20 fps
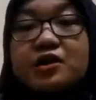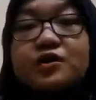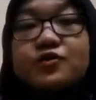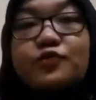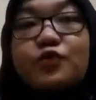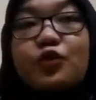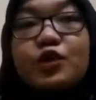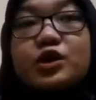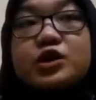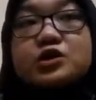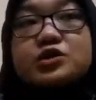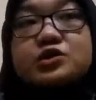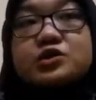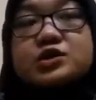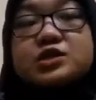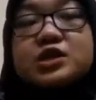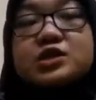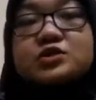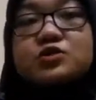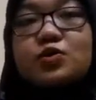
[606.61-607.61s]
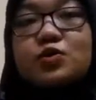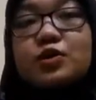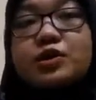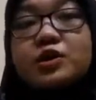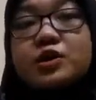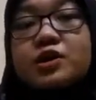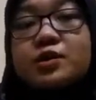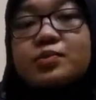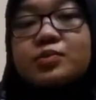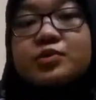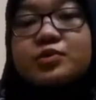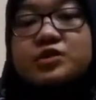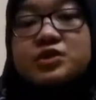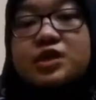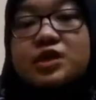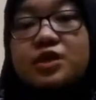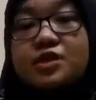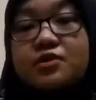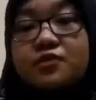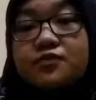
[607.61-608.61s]
It focuses just on the
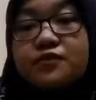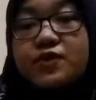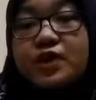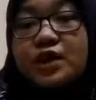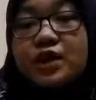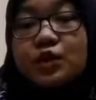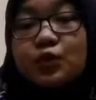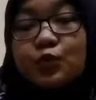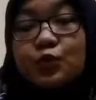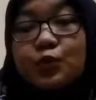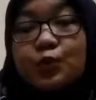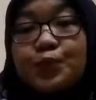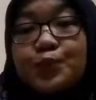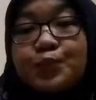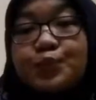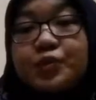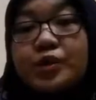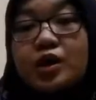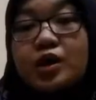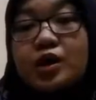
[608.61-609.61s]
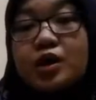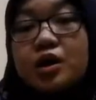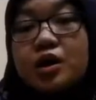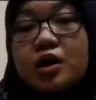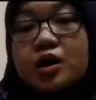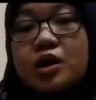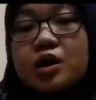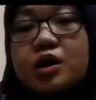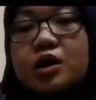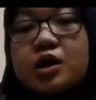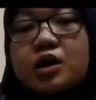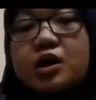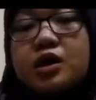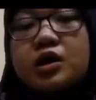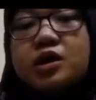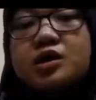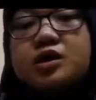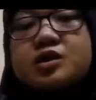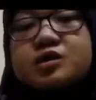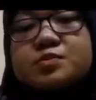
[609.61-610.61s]
person's value.
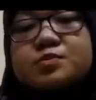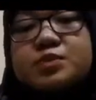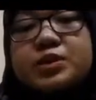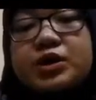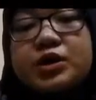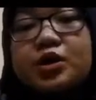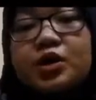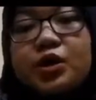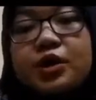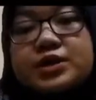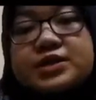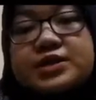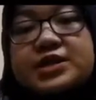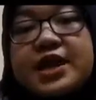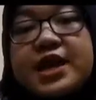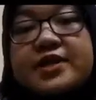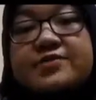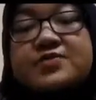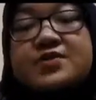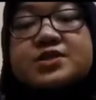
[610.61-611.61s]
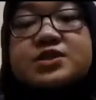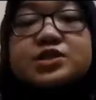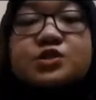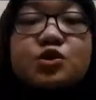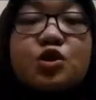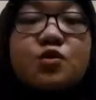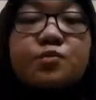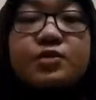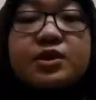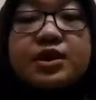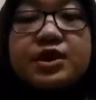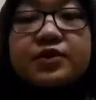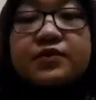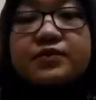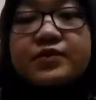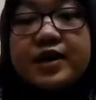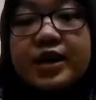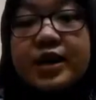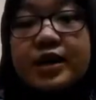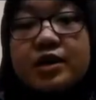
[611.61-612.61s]
It is because they have a strong
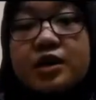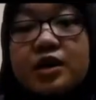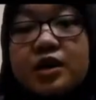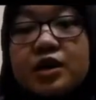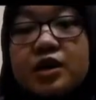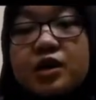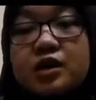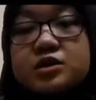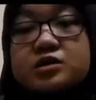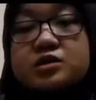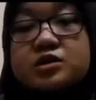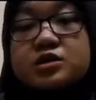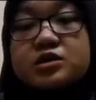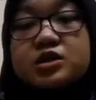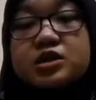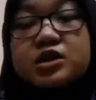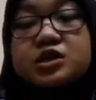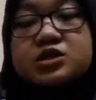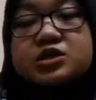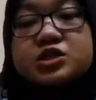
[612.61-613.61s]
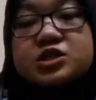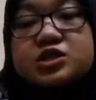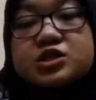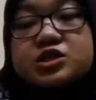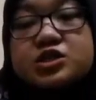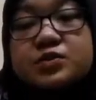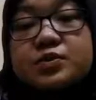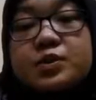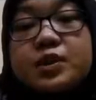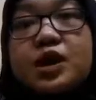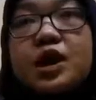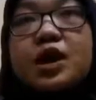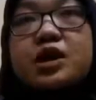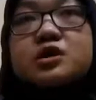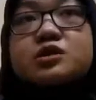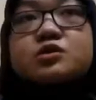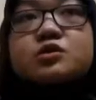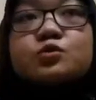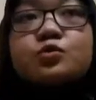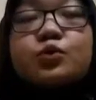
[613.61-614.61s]
belief that the relationship
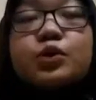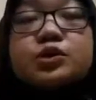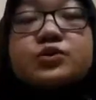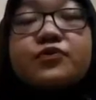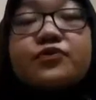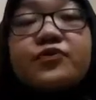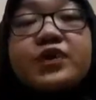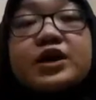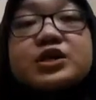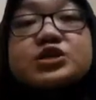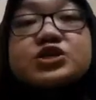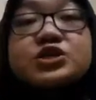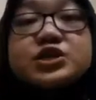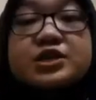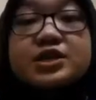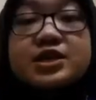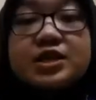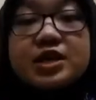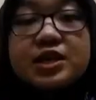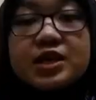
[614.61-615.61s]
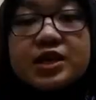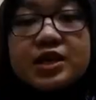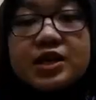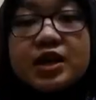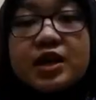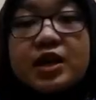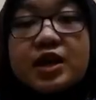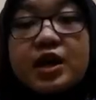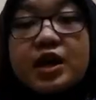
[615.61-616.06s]
are always functionally.